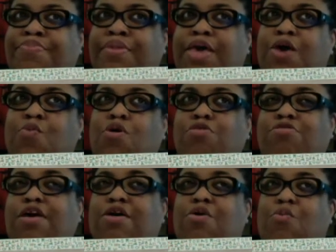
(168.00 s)
it won't
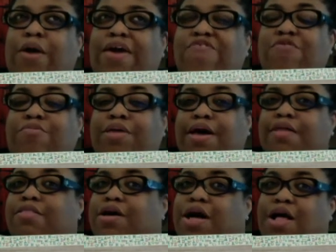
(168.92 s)
take away from the
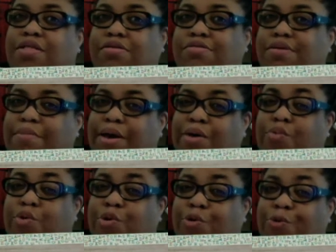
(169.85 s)
other colors in my
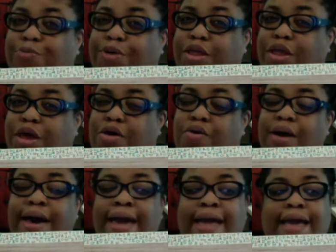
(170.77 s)
room, you know?
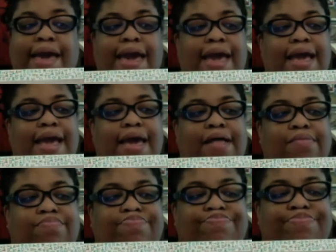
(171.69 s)

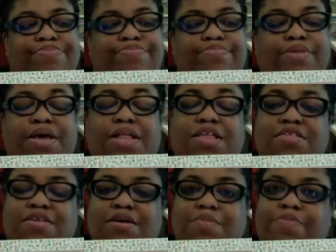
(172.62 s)
And it'll
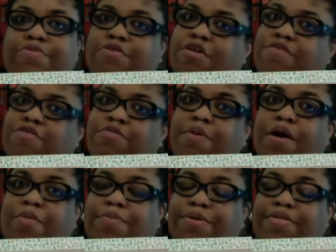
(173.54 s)
still serve its
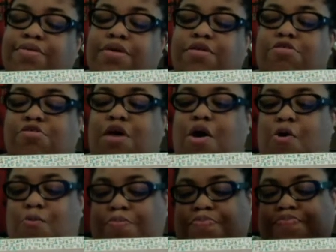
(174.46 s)
purpose.
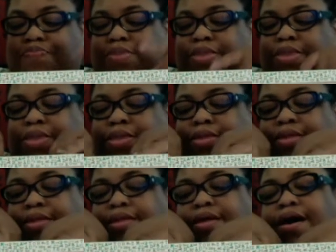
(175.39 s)
So,
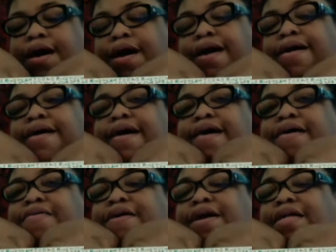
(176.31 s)
I
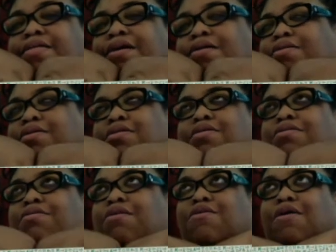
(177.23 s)
have, and
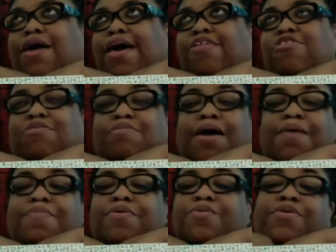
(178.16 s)
actually I'm
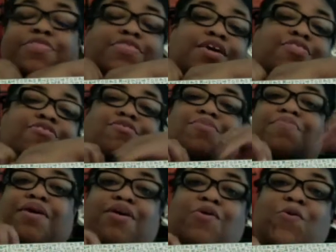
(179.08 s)
happy with either the
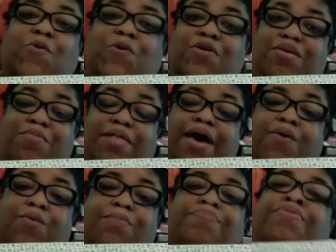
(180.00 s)
pink or the
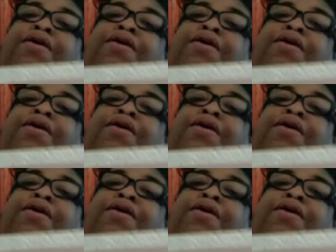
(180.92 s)
black one.